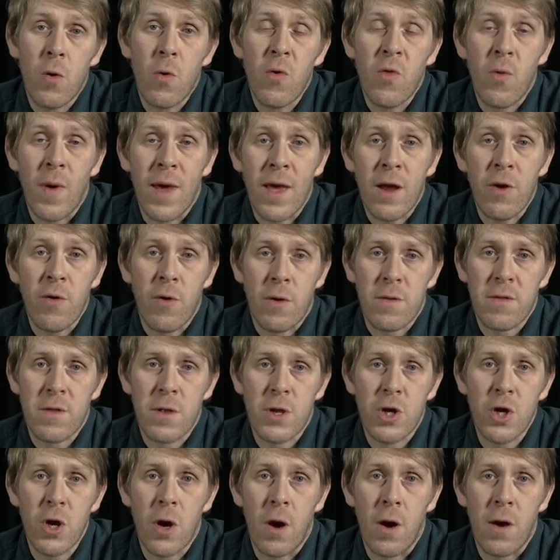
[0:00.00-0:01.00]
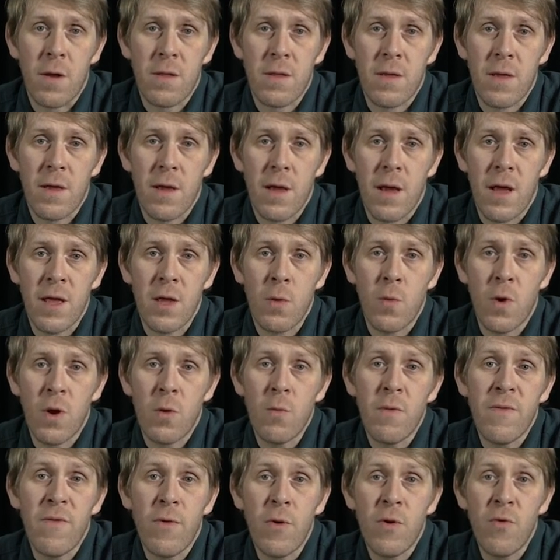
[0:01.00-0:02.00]
all the way across the chart, and you want
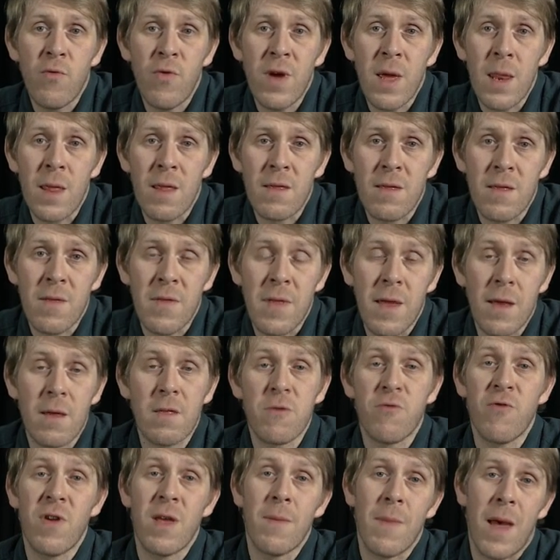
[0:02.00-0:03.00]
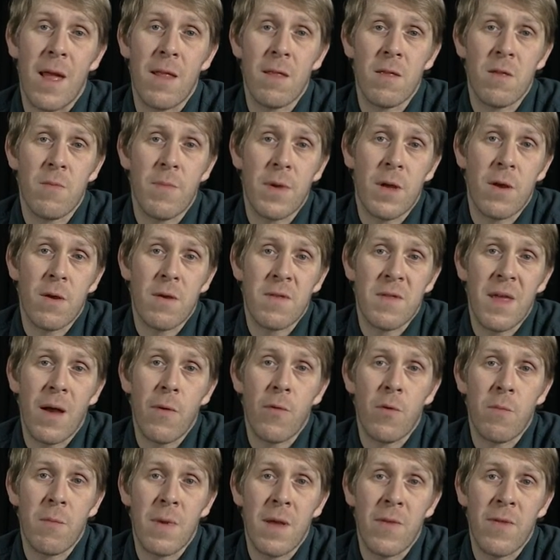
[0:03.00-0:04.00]
to avoid readings in the extreme ends because that
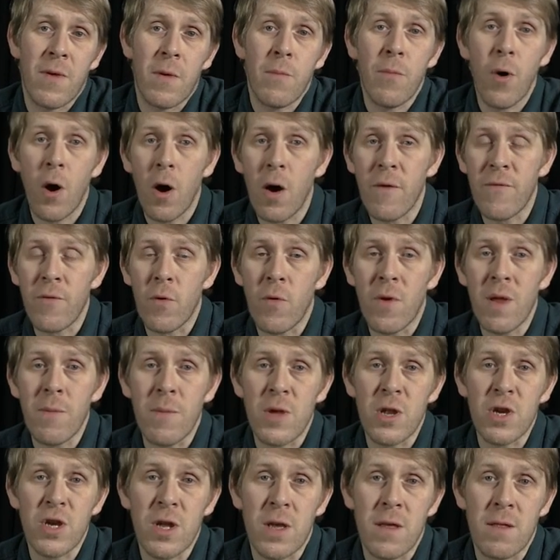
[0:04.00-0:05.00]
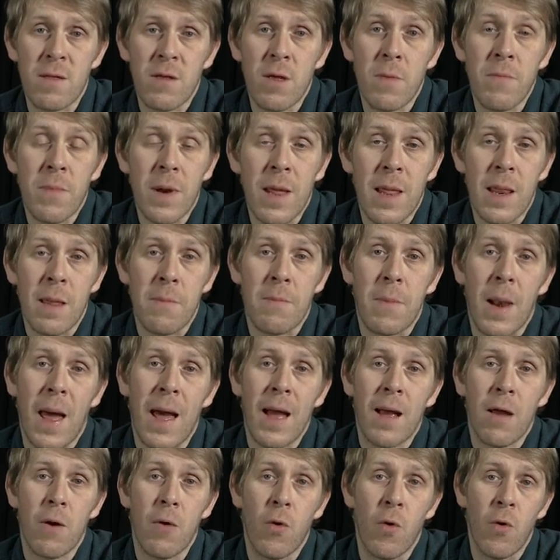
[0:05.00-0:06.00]
would mean that part of your image is completely
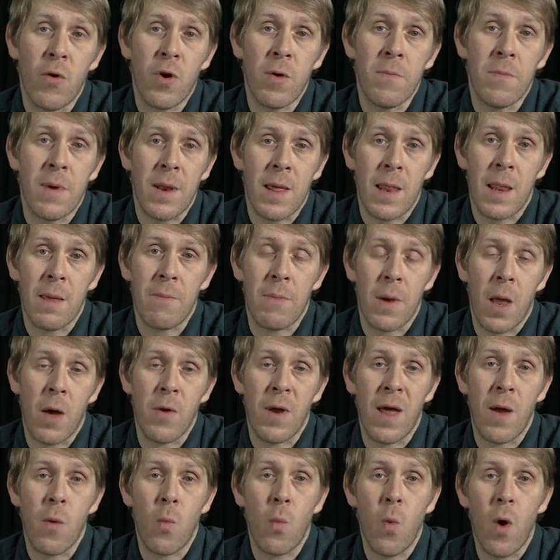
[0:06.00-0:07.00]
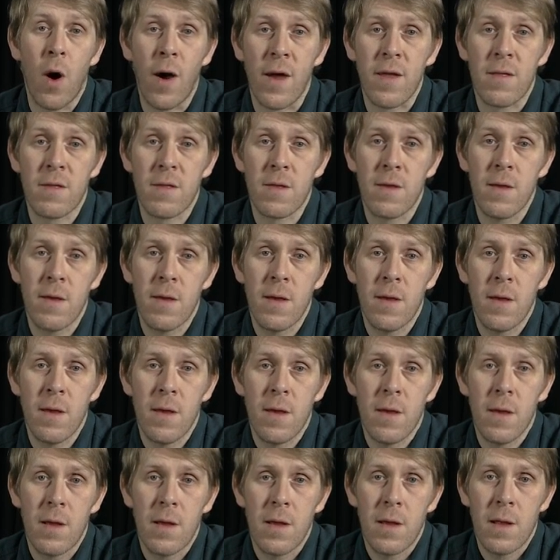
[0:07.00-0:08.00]
black or completely blown out white.
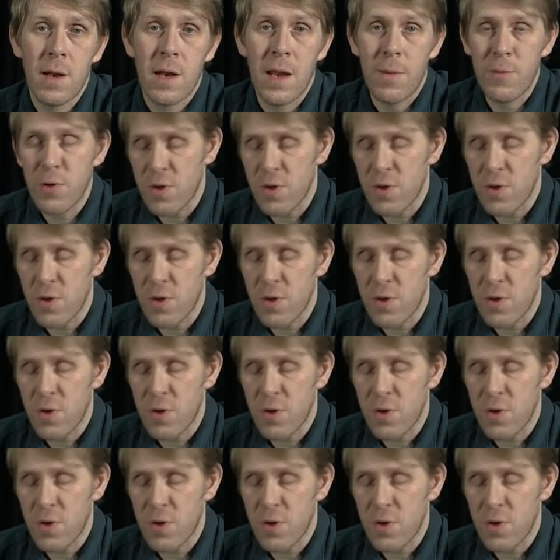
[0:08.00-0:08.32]
Let